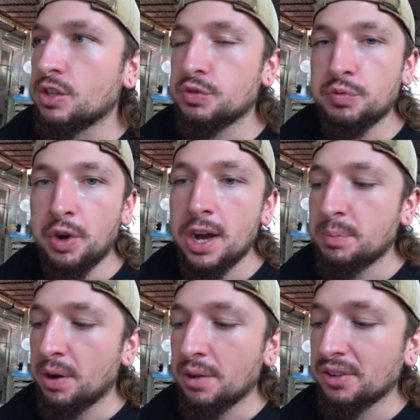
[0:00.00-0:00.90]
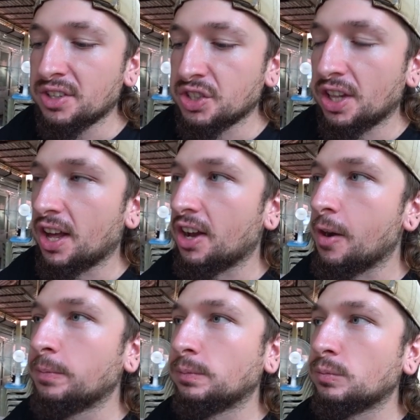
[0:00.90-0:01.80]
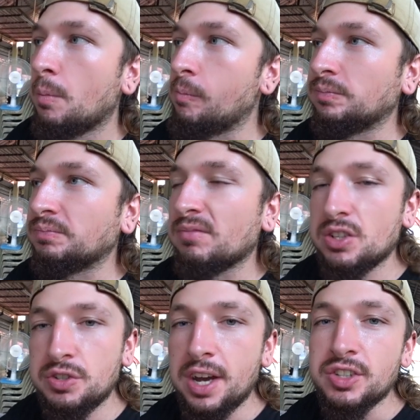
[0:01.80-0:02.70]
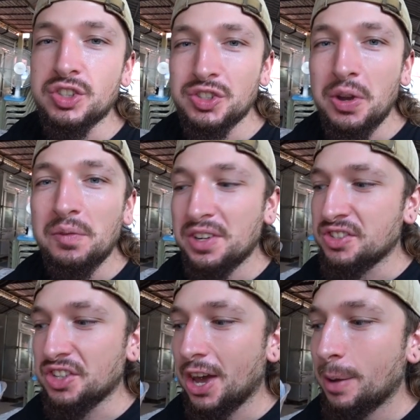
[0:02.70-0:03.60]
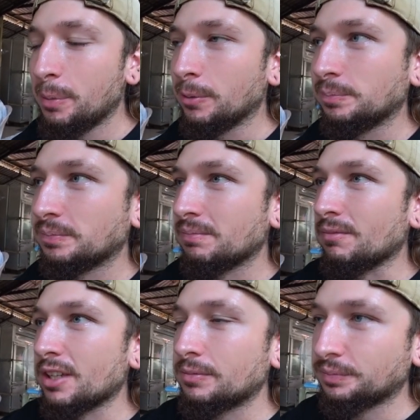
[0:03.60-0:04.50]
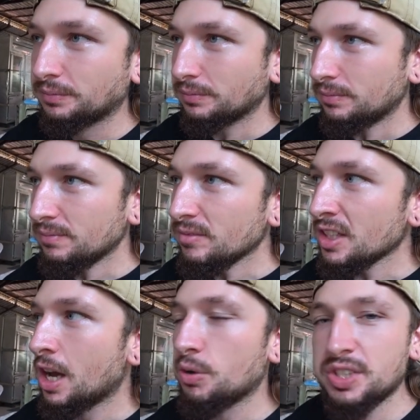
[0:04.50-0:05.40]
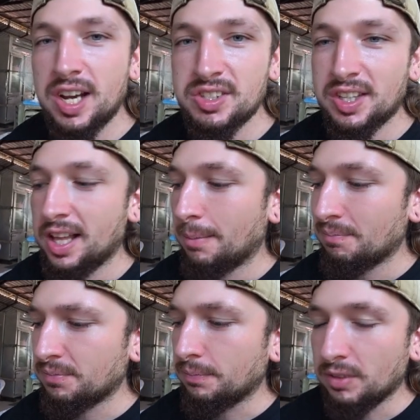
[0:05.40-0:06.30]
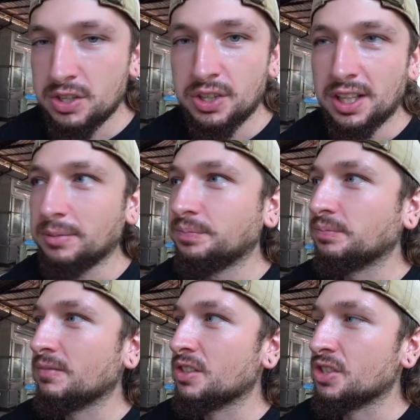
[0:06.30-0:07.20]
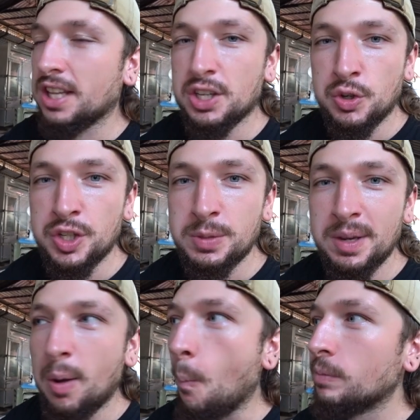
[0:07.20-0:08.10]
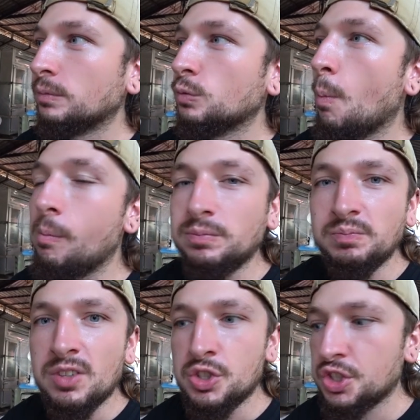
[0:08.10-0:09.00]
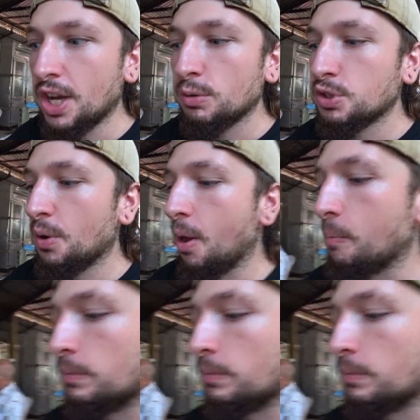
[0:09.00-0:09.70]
It's fried perfectly. It's got like a nice soft inside, but outside's got that, you know, that slightly crispy shell to it.